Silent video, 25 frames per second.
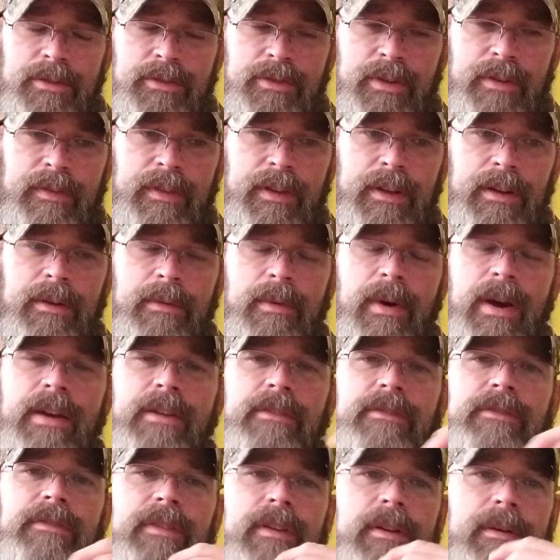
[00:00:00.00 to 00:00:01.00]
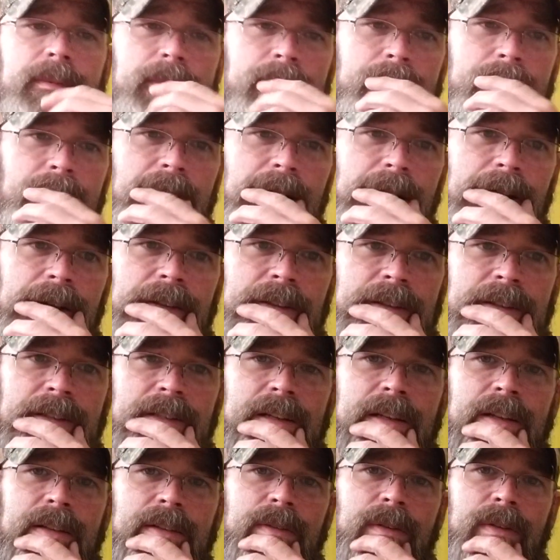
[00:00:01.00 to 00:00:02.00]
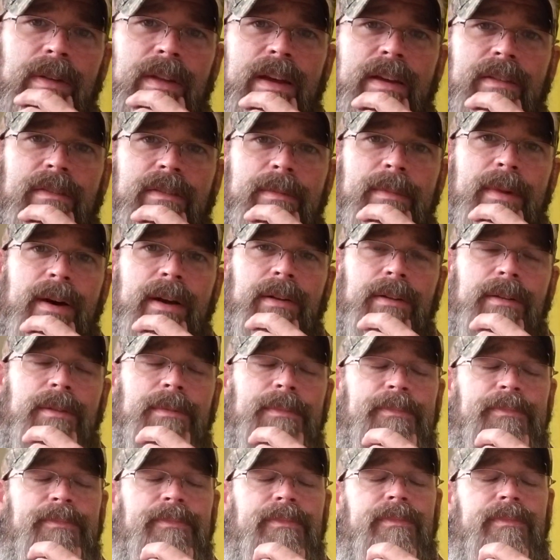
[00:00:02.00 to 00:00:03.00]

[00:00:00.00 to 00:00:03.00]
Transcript: drifting away from listening to all the heavy metal.